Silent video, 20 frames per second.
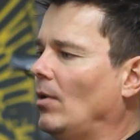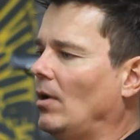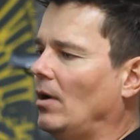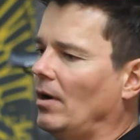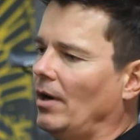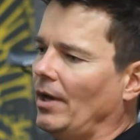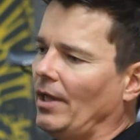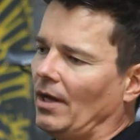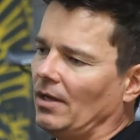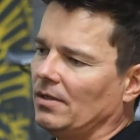
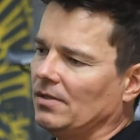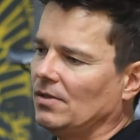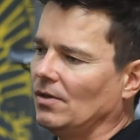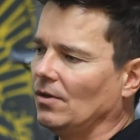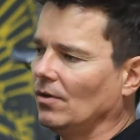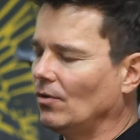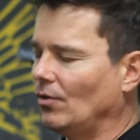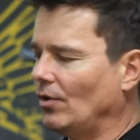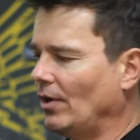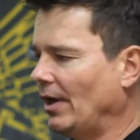by
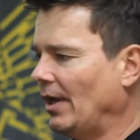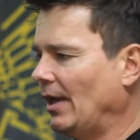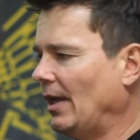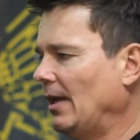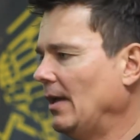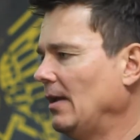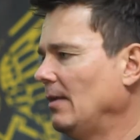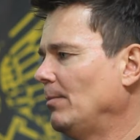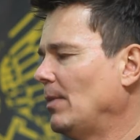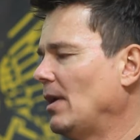Hans-Jörg
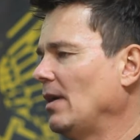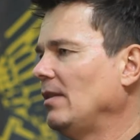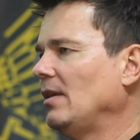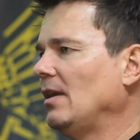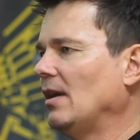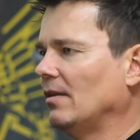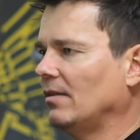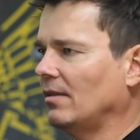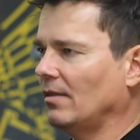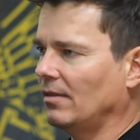Gray, by
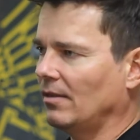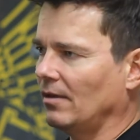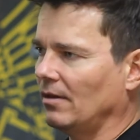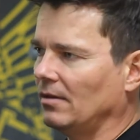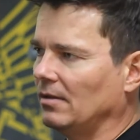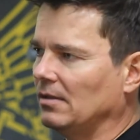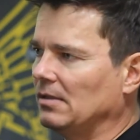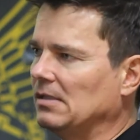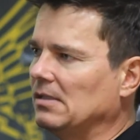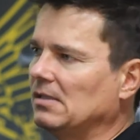the
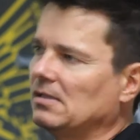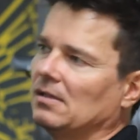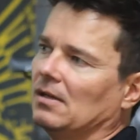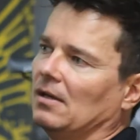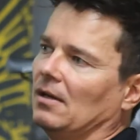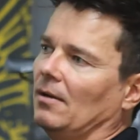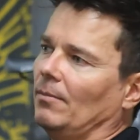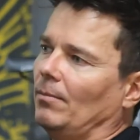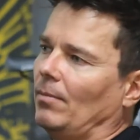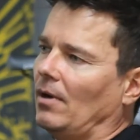Athertons,
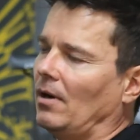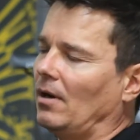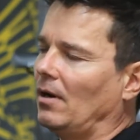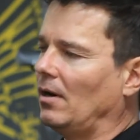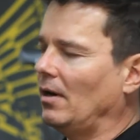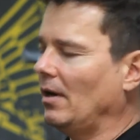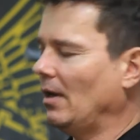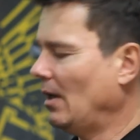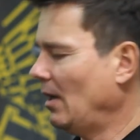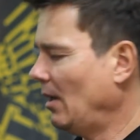
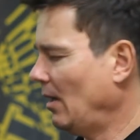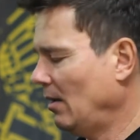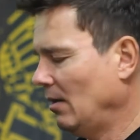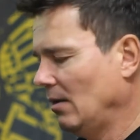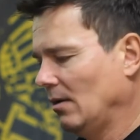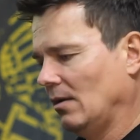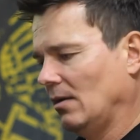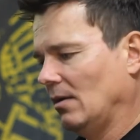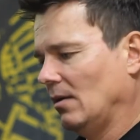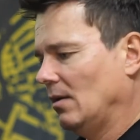by
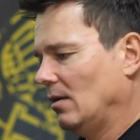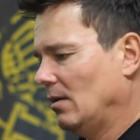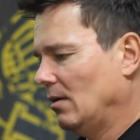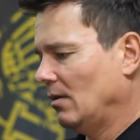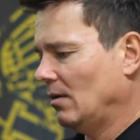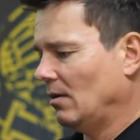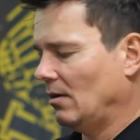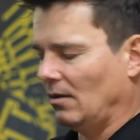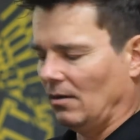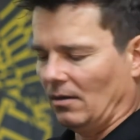
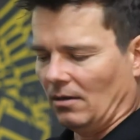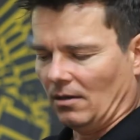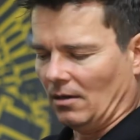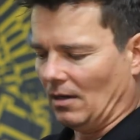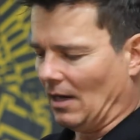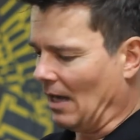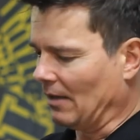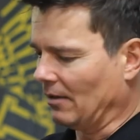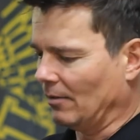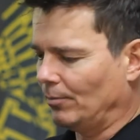
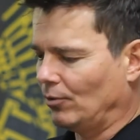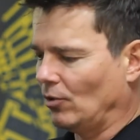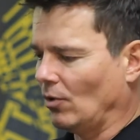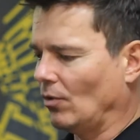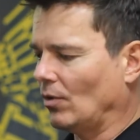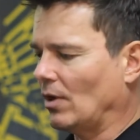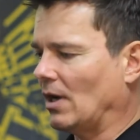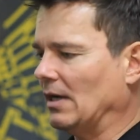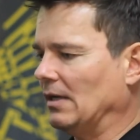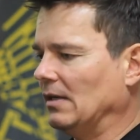other
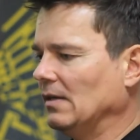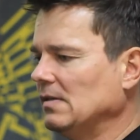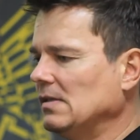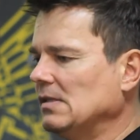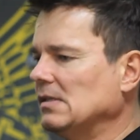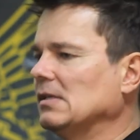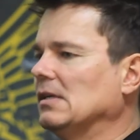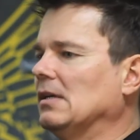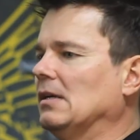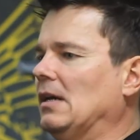pro
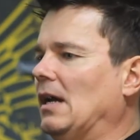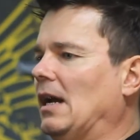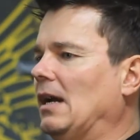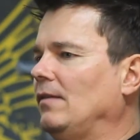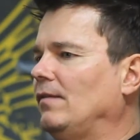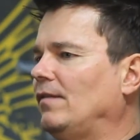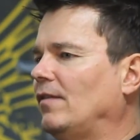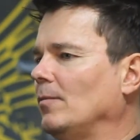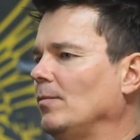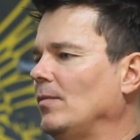riders.
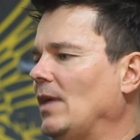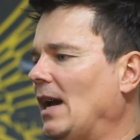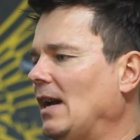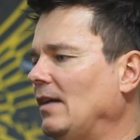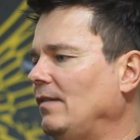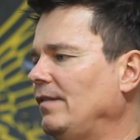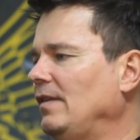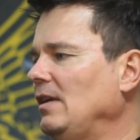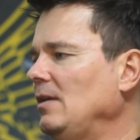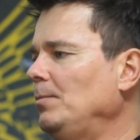And from
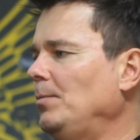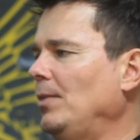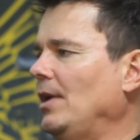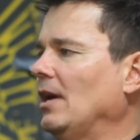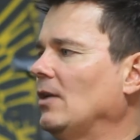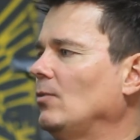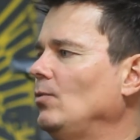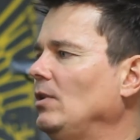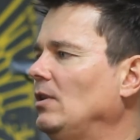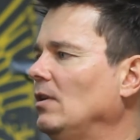that
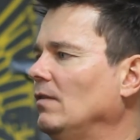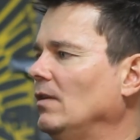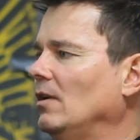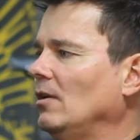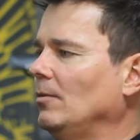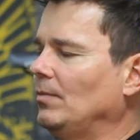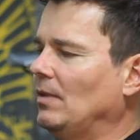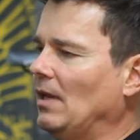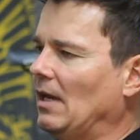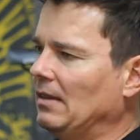feedback, we
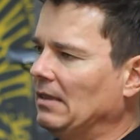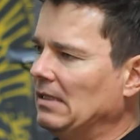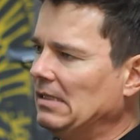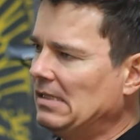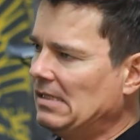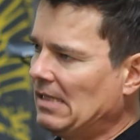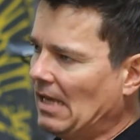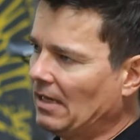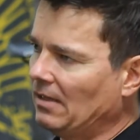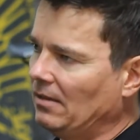developed then
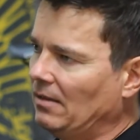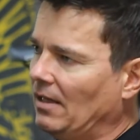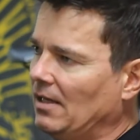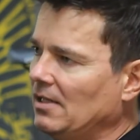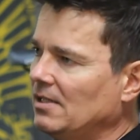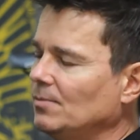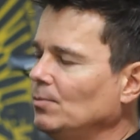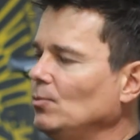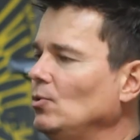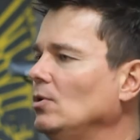the second
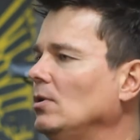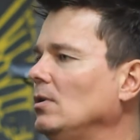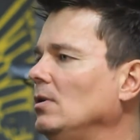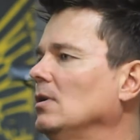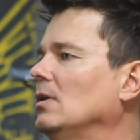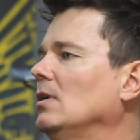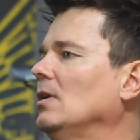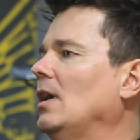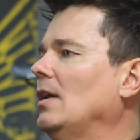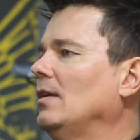test
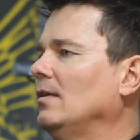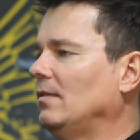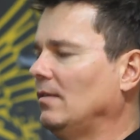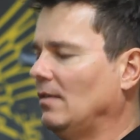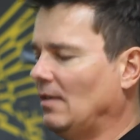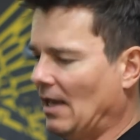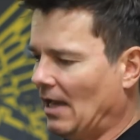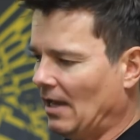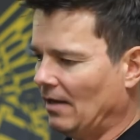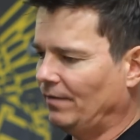mule, and
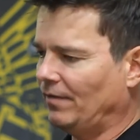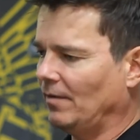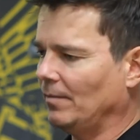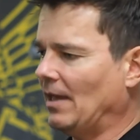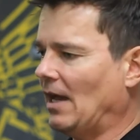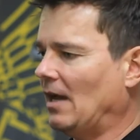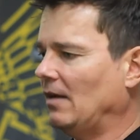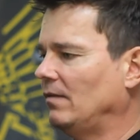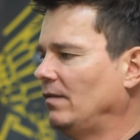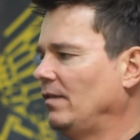then
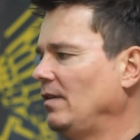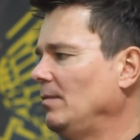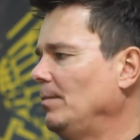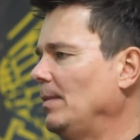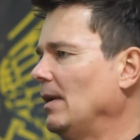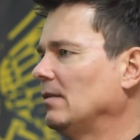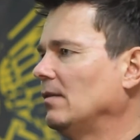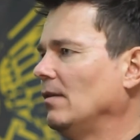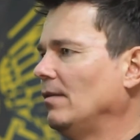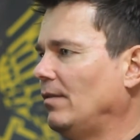from that
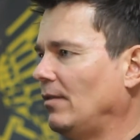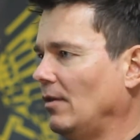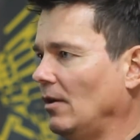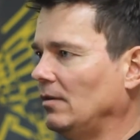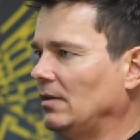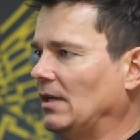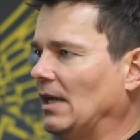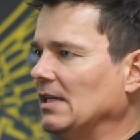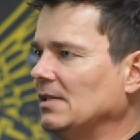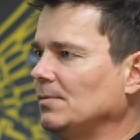feedback, the
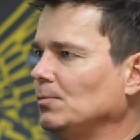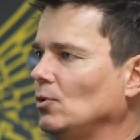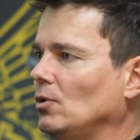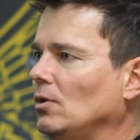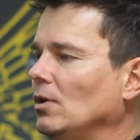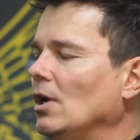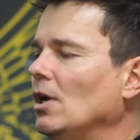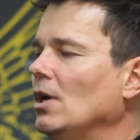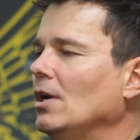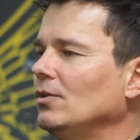third test
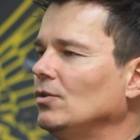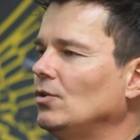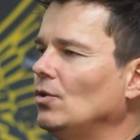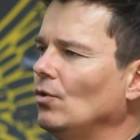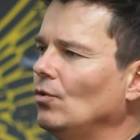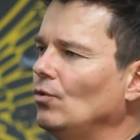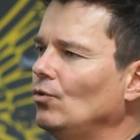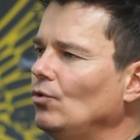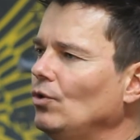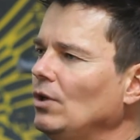mule,
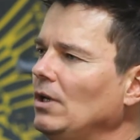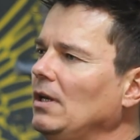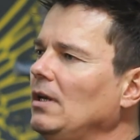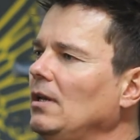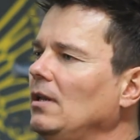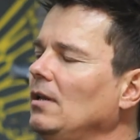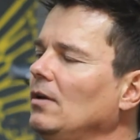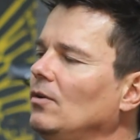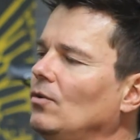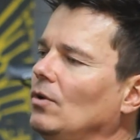to
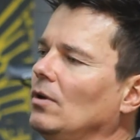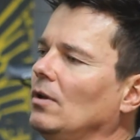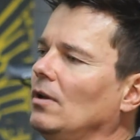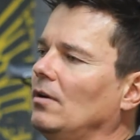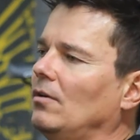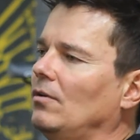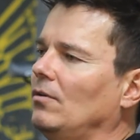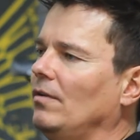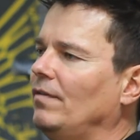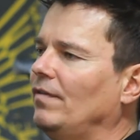really
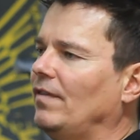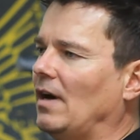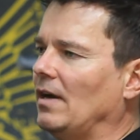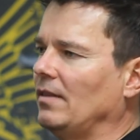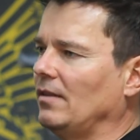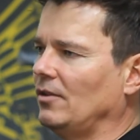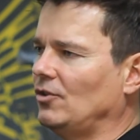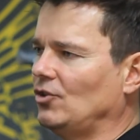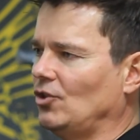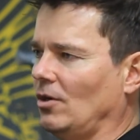
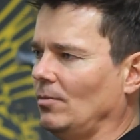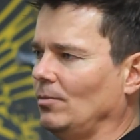refine the